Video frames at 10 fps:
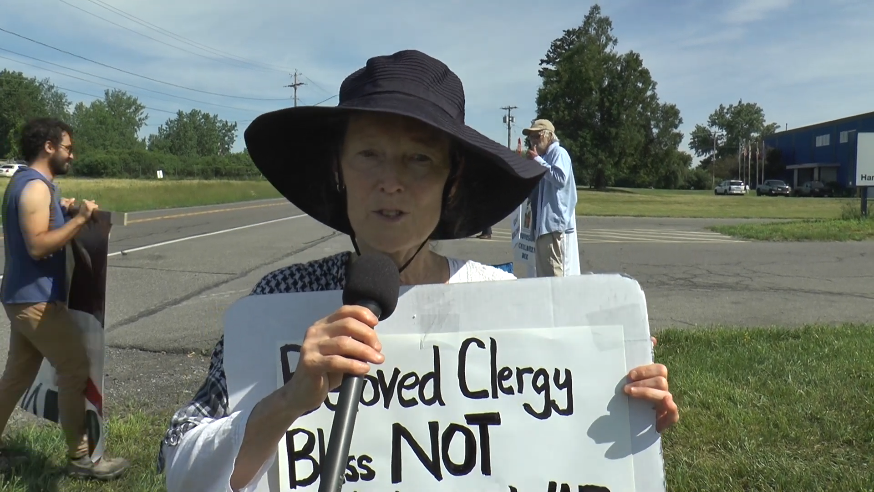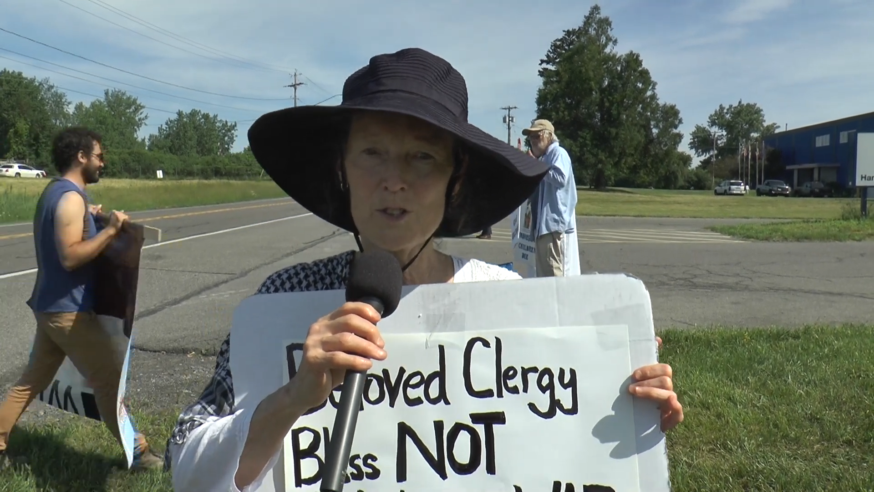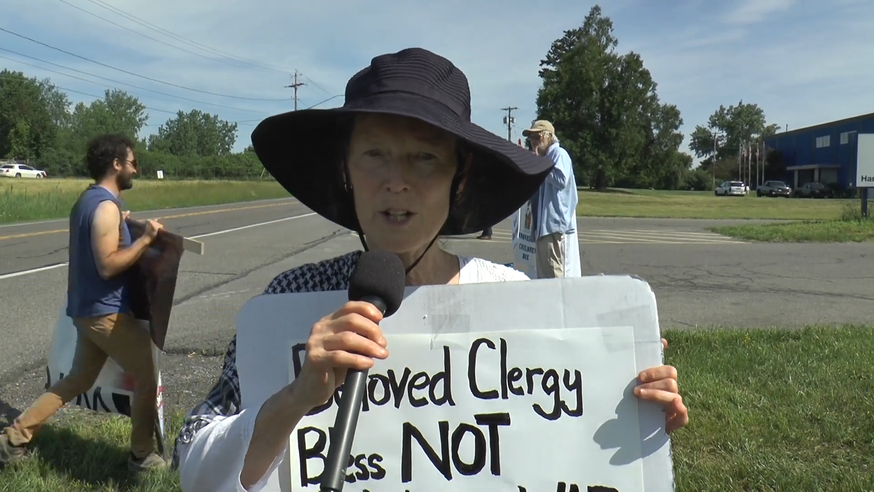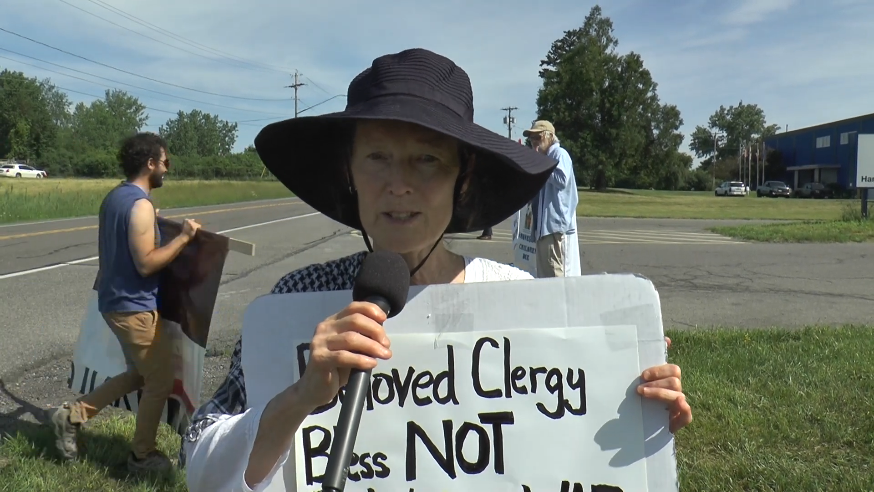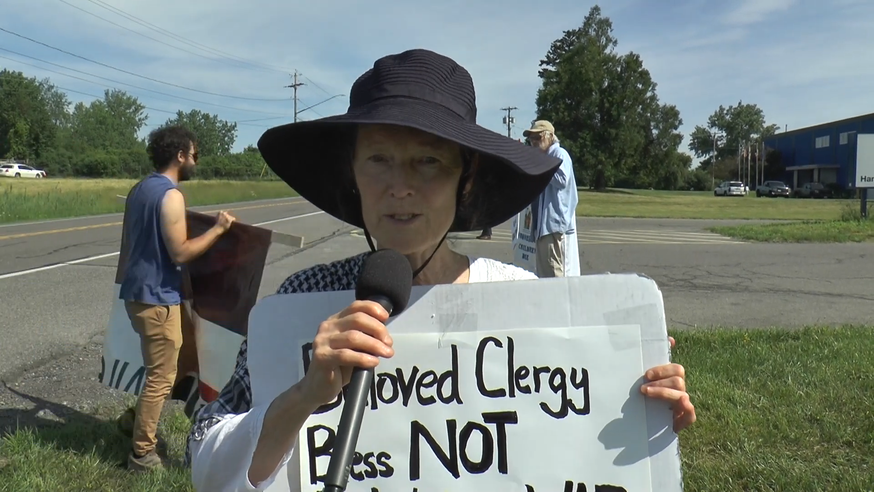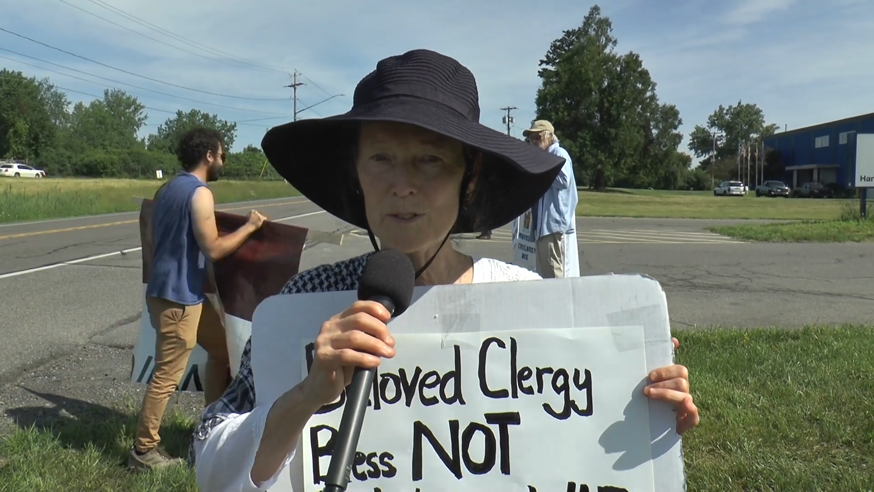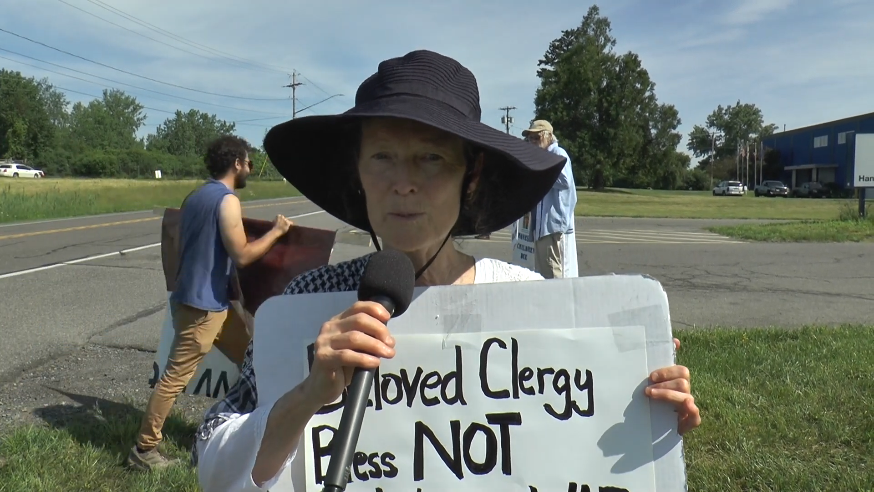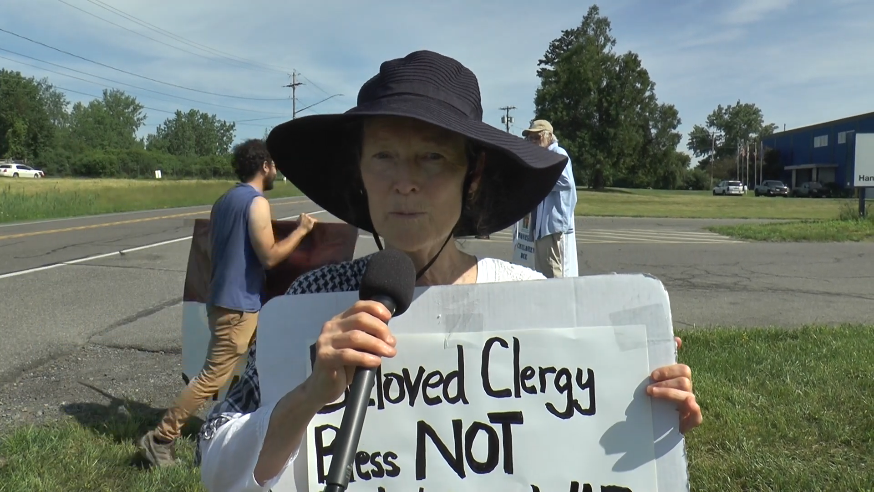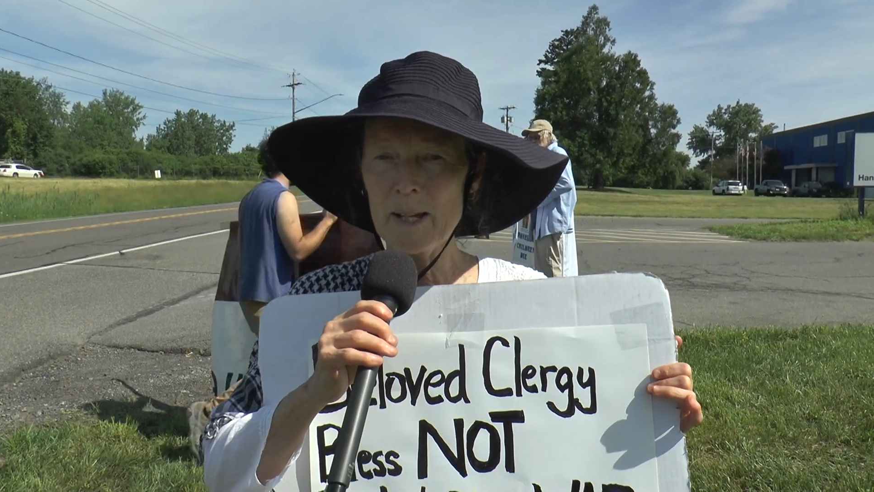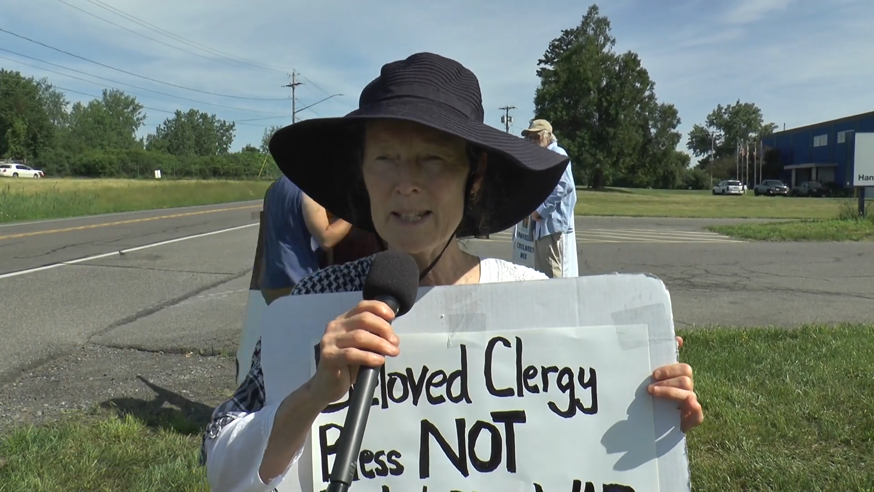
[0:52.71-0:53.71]
just
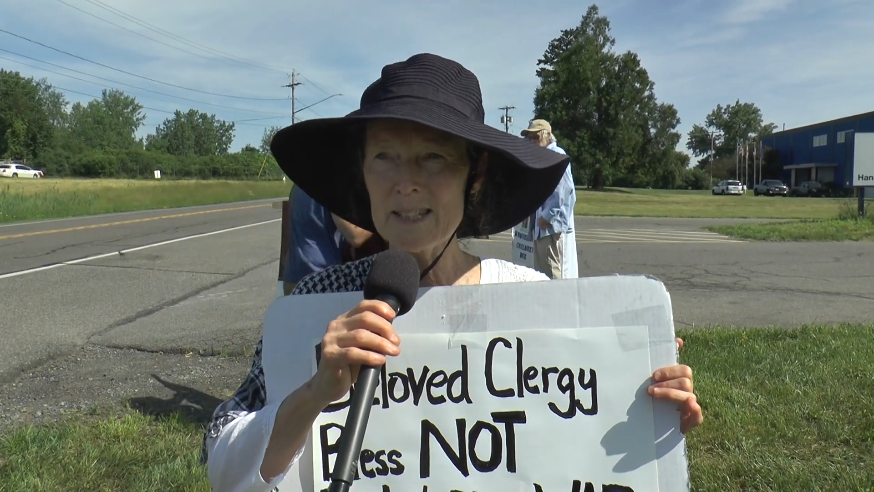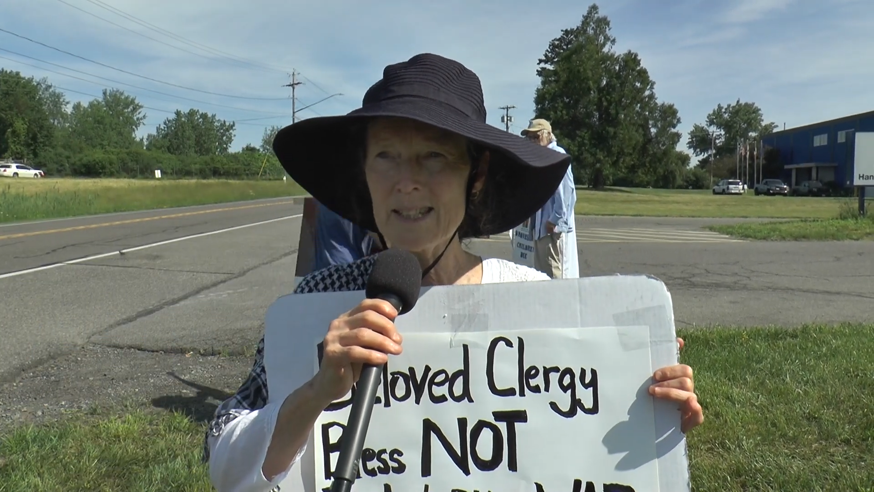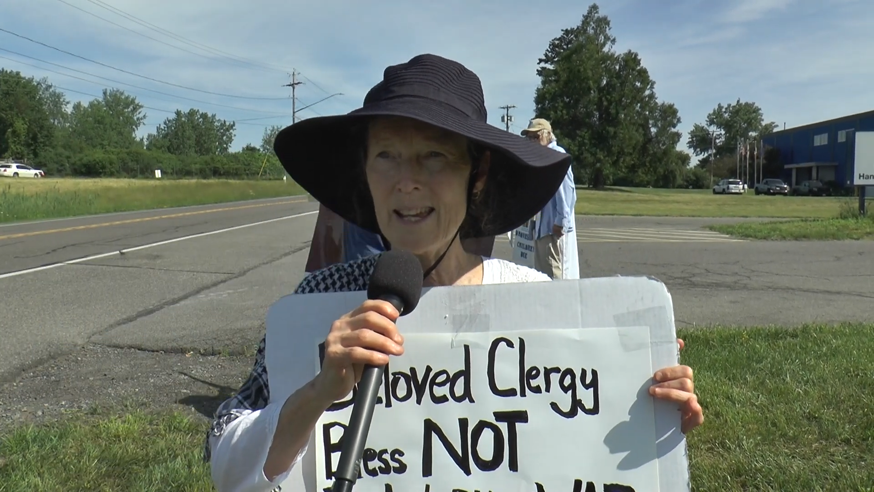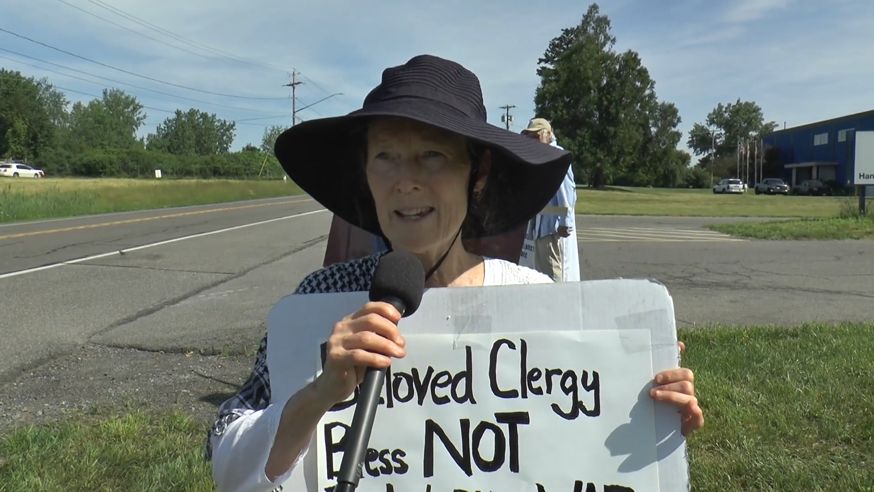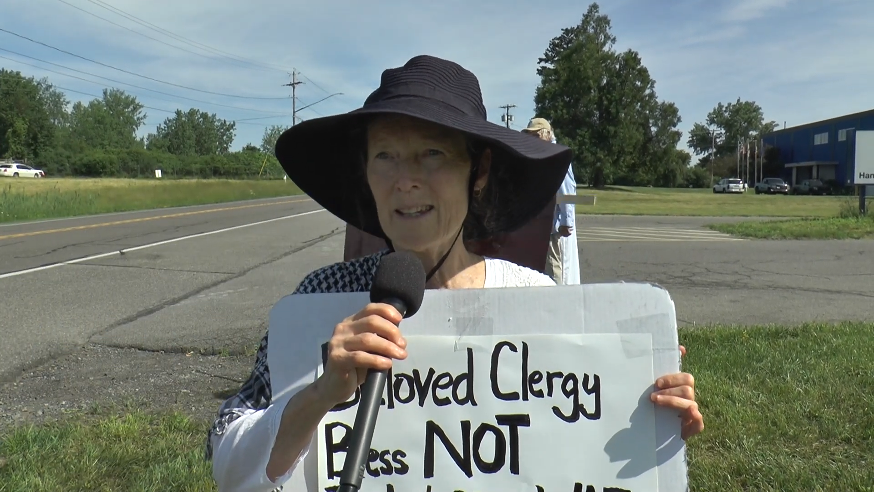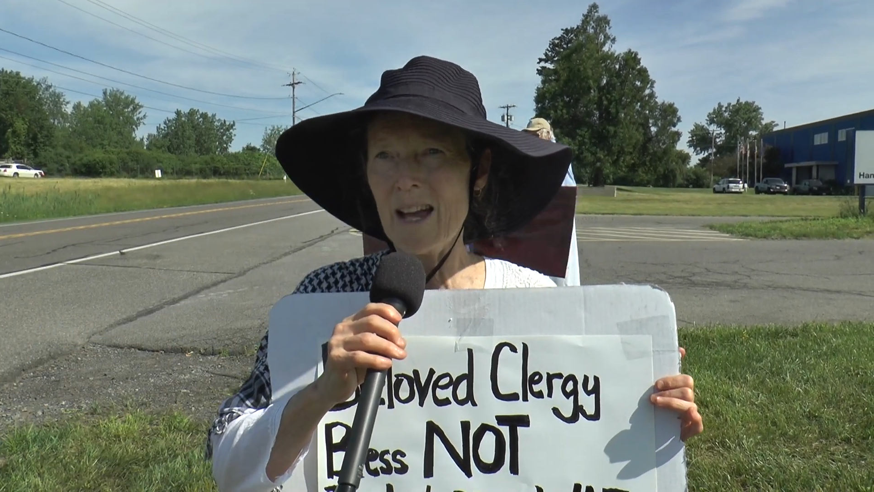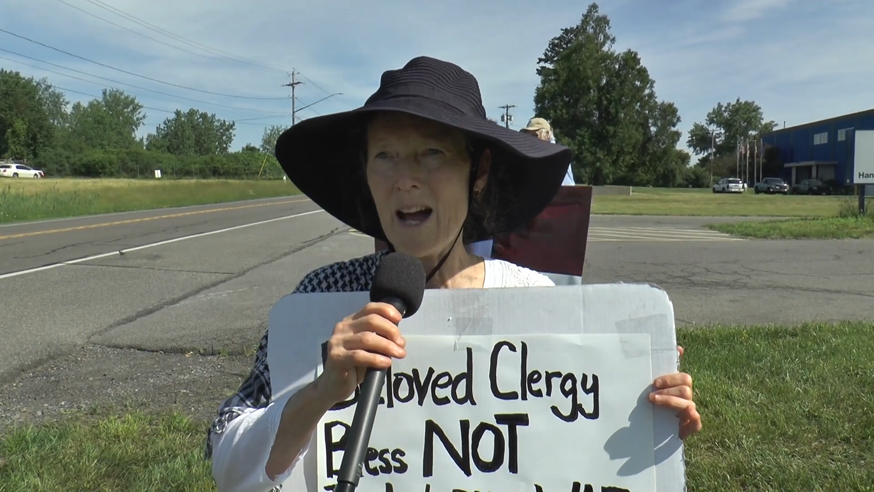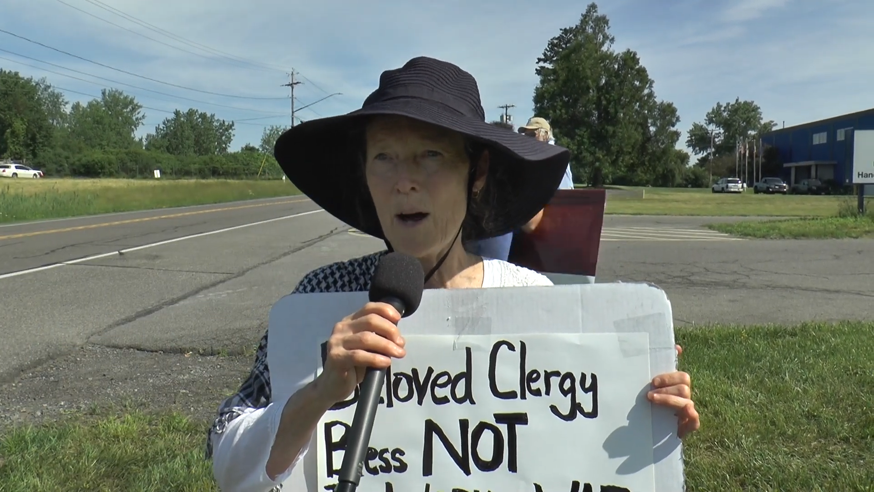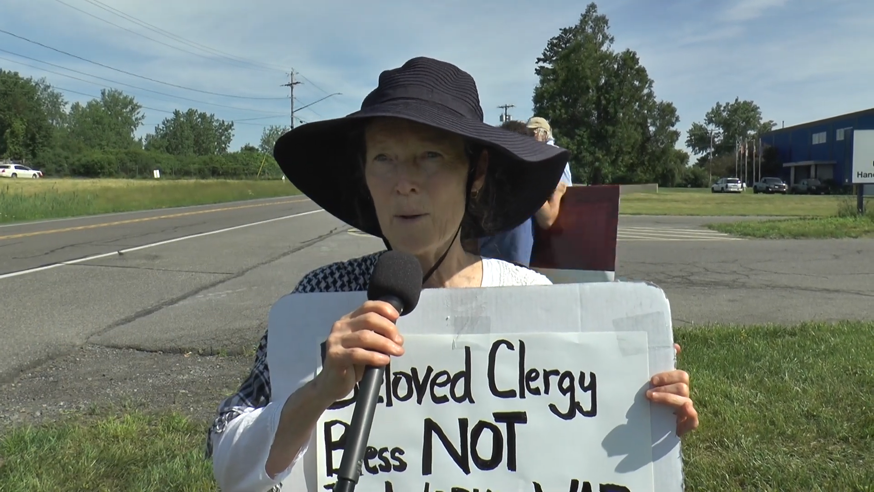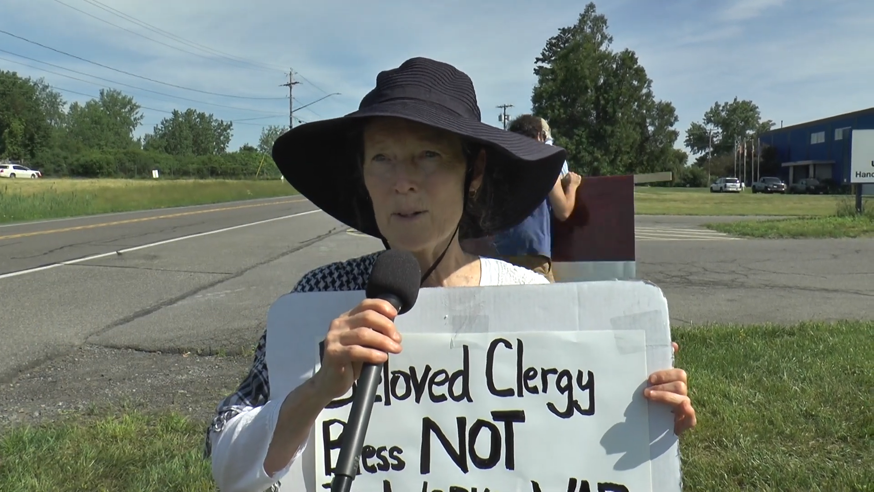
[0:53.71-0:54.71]
to maintain
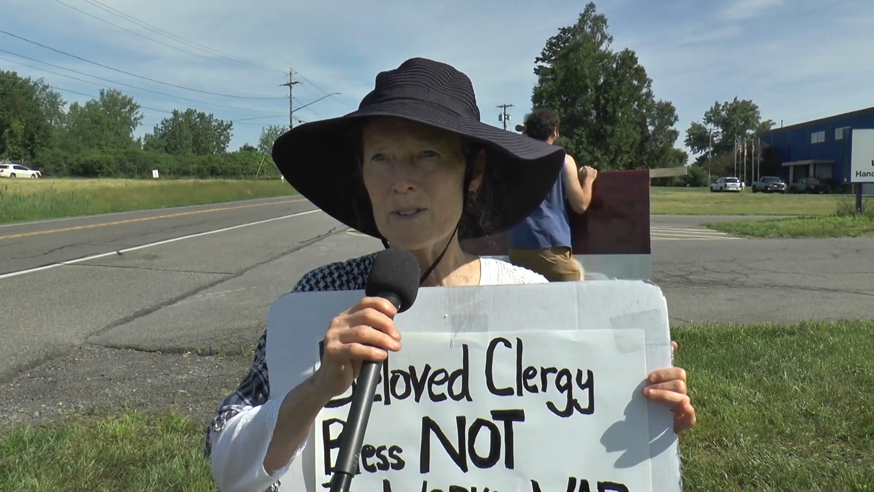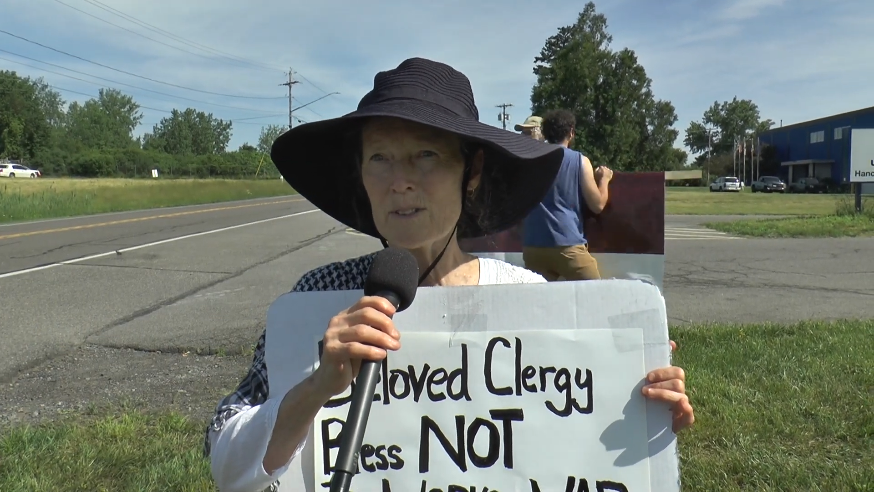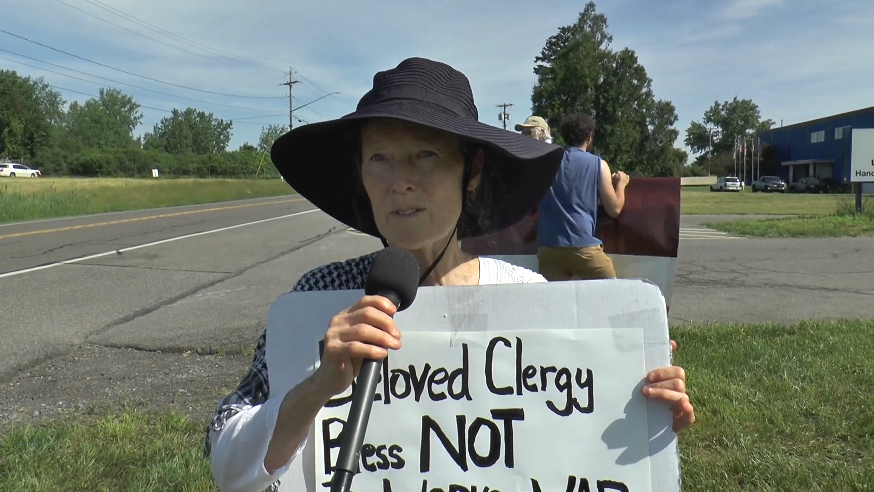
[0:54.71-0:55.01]
our